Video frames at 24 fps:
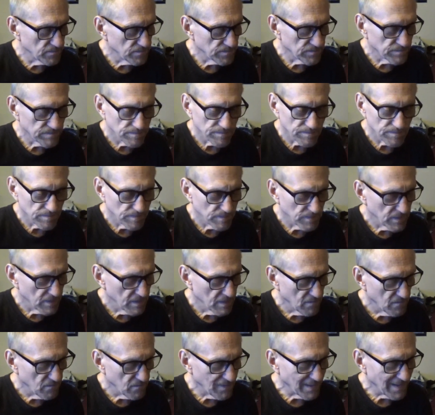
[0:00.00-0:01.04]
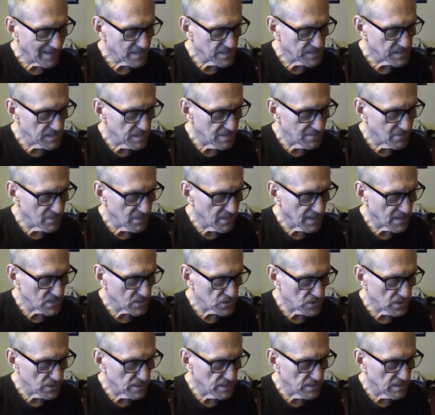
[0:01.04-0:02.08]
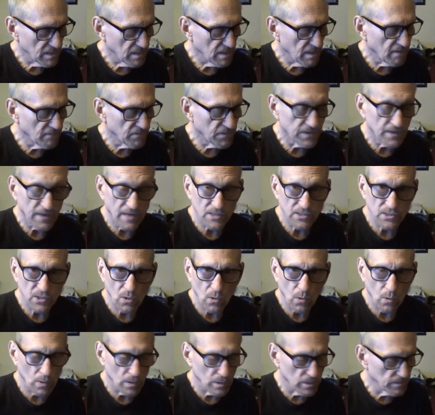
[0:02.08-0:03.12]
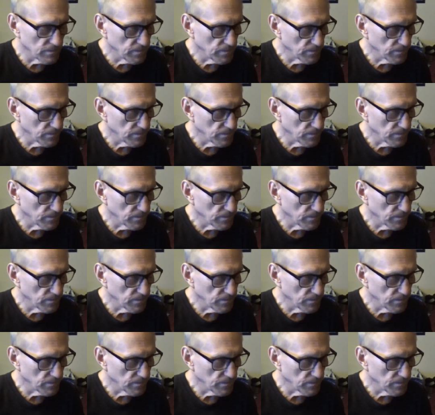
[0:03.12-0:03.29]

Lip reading: flat 7 actually of the next chord.